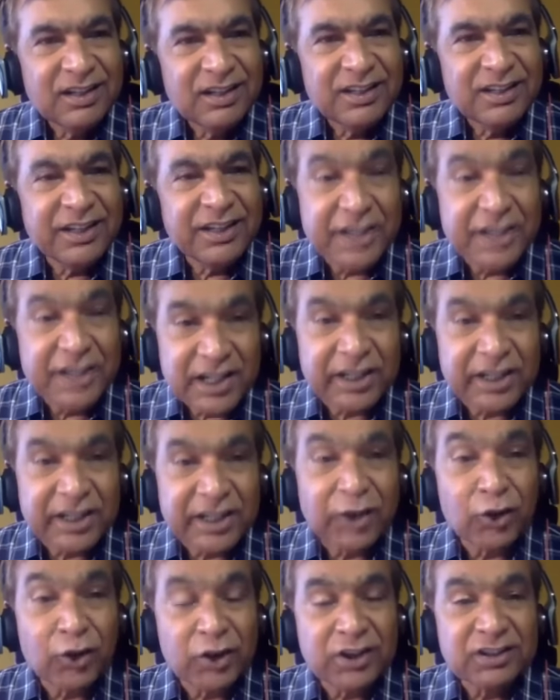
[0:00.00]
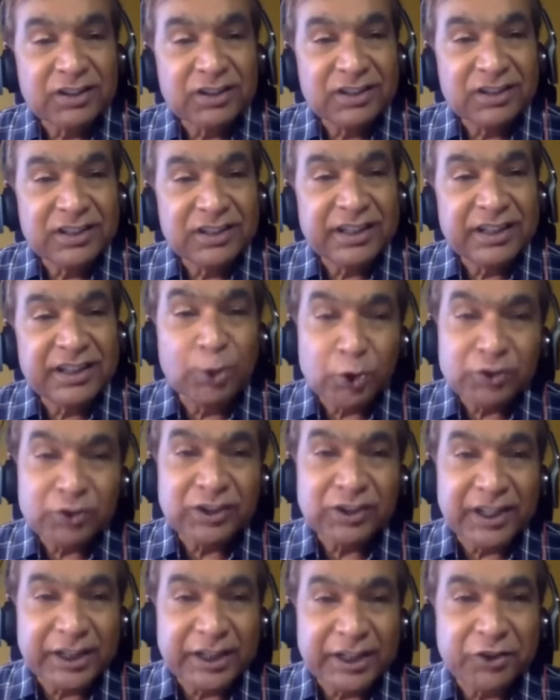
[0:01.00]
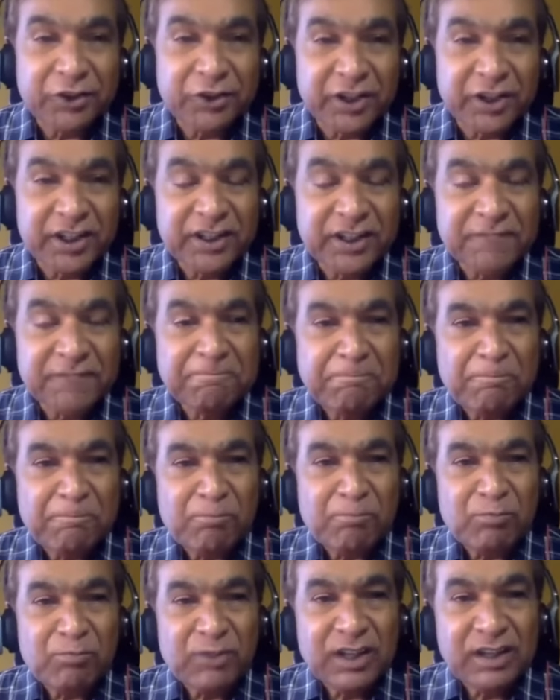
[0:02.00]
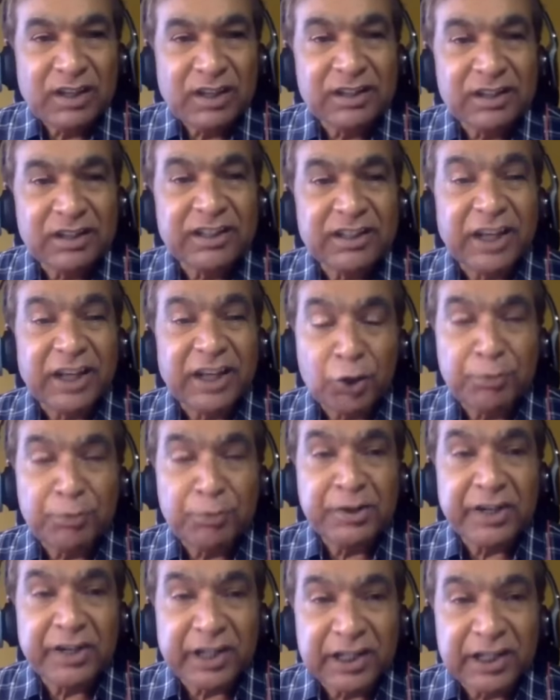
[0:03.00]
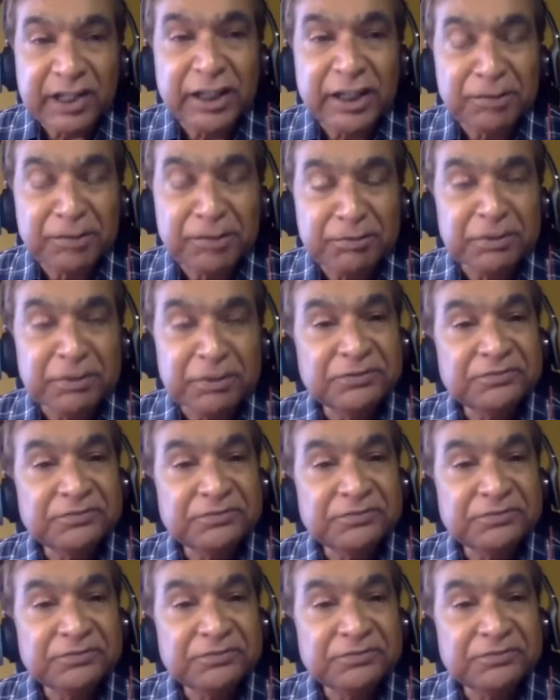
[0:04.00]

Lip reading: India cannot, it looks like today, it cannot be reclaimed